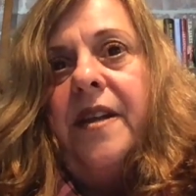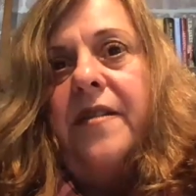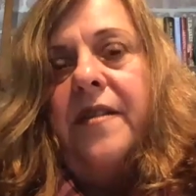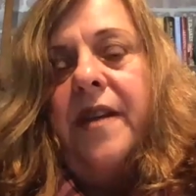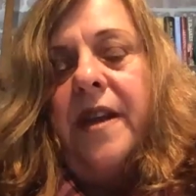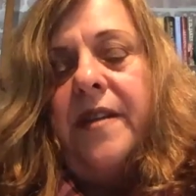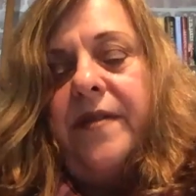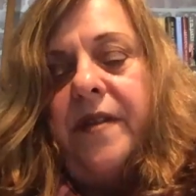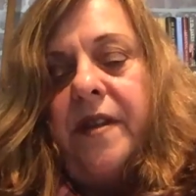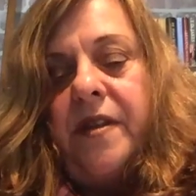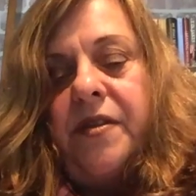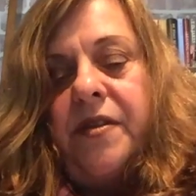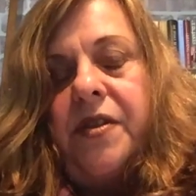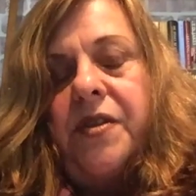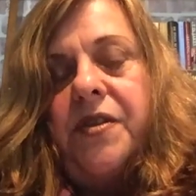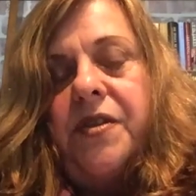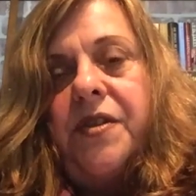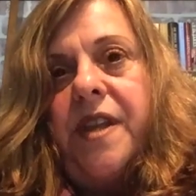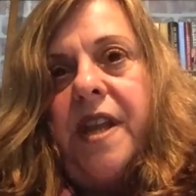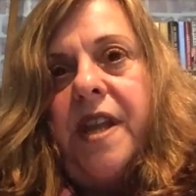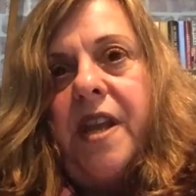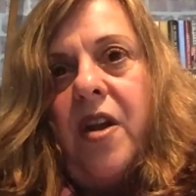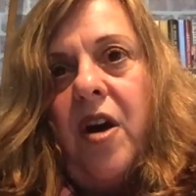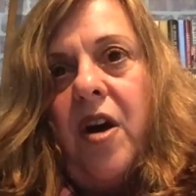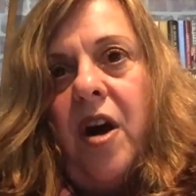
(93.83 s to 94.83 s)
that this is
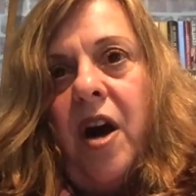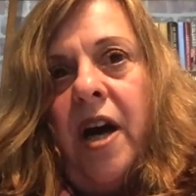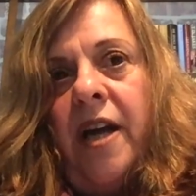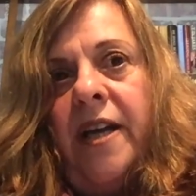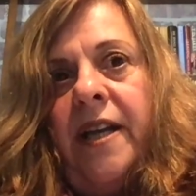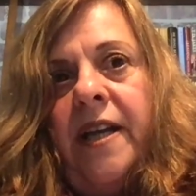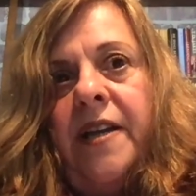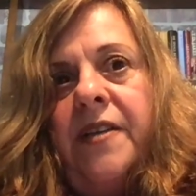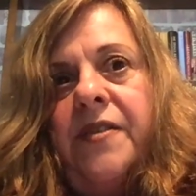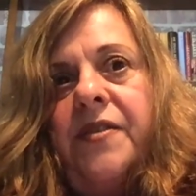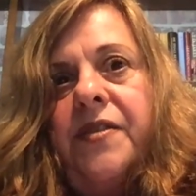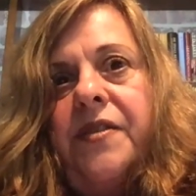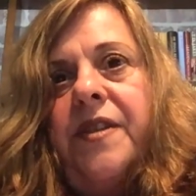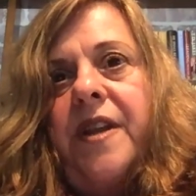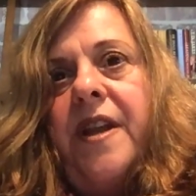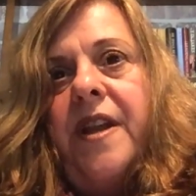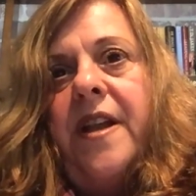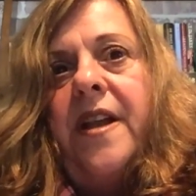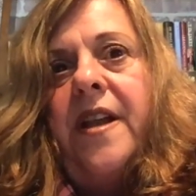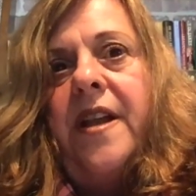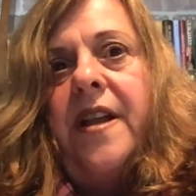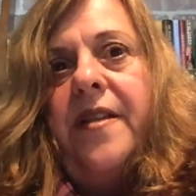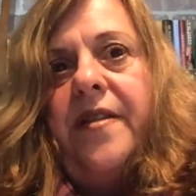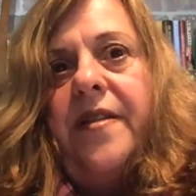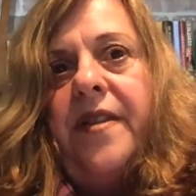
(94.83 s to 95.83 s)
the audience
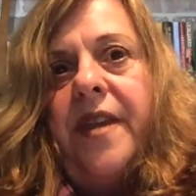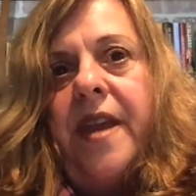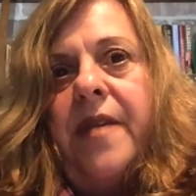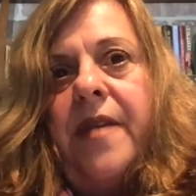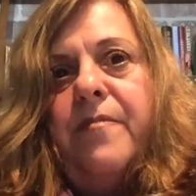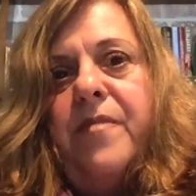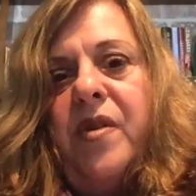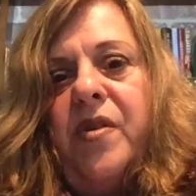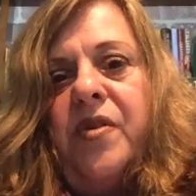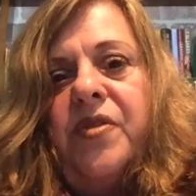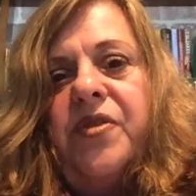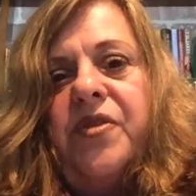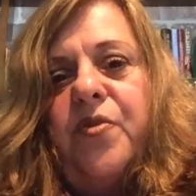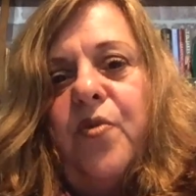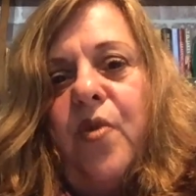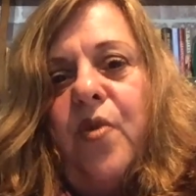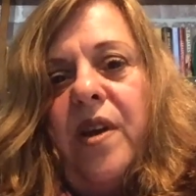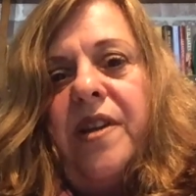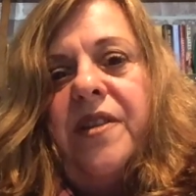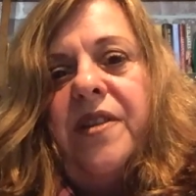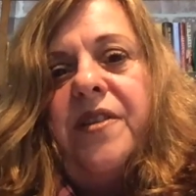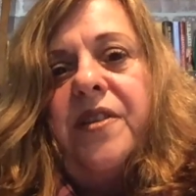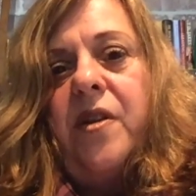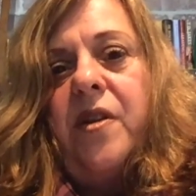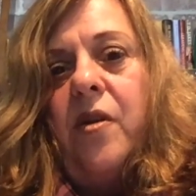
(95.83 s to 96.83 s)
they most
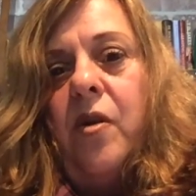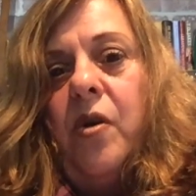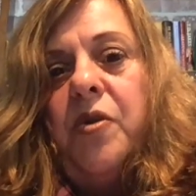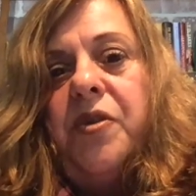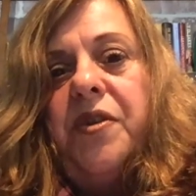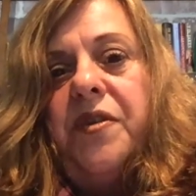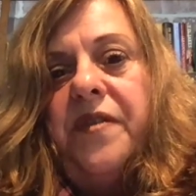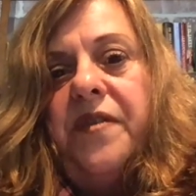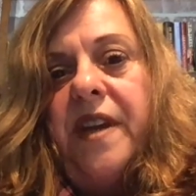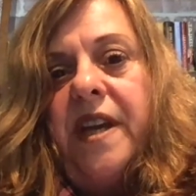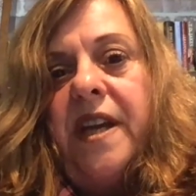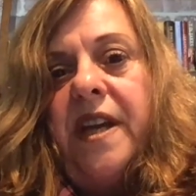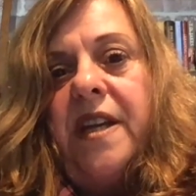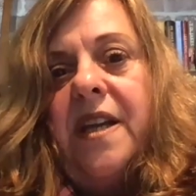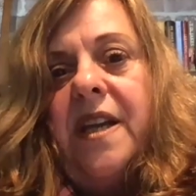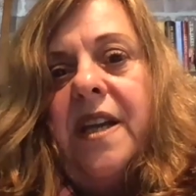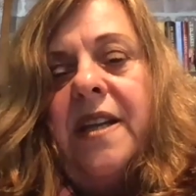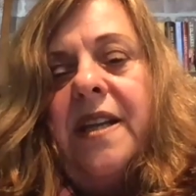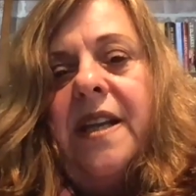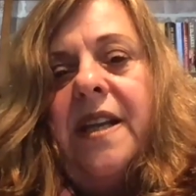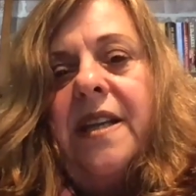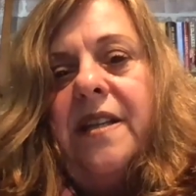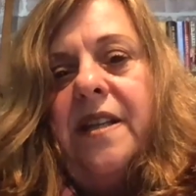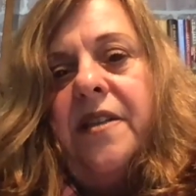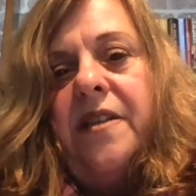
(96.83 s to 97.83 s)
wanted to cultivate. And
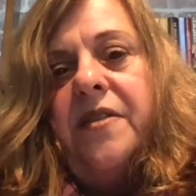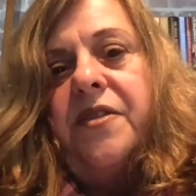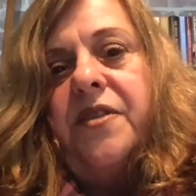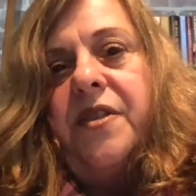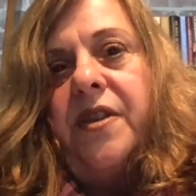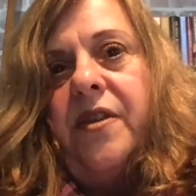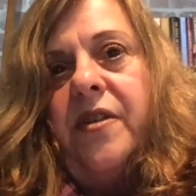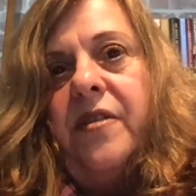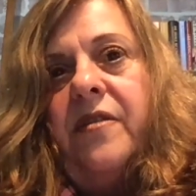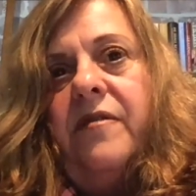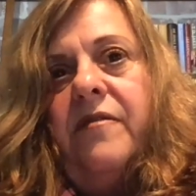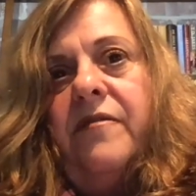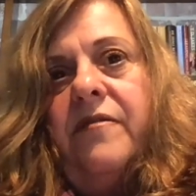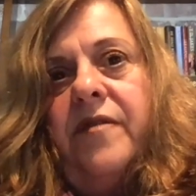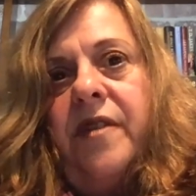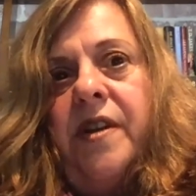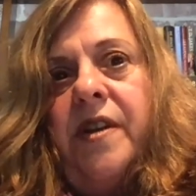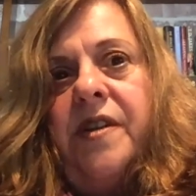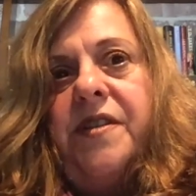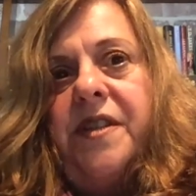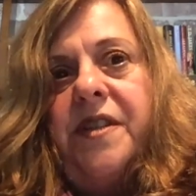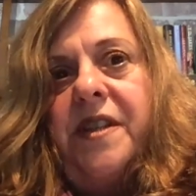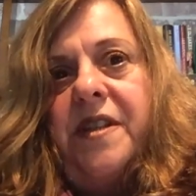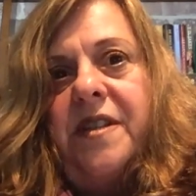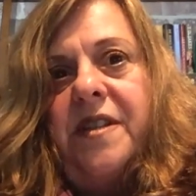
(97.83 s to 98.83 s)
they did so very
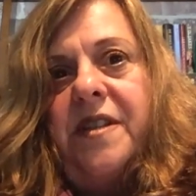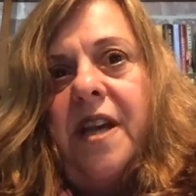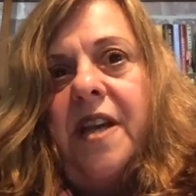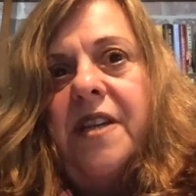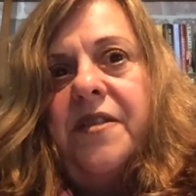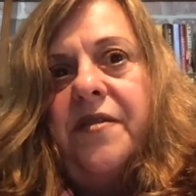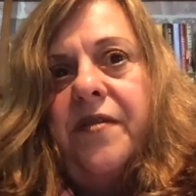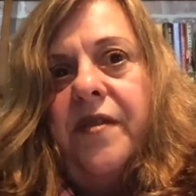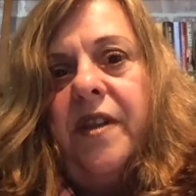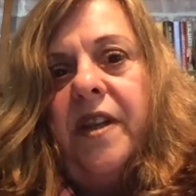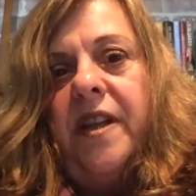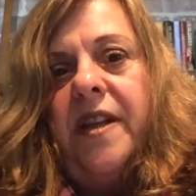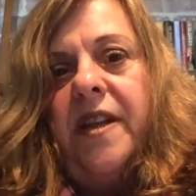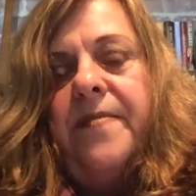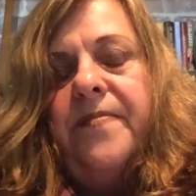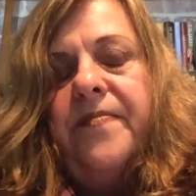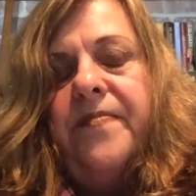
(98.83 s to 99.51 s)
successfully.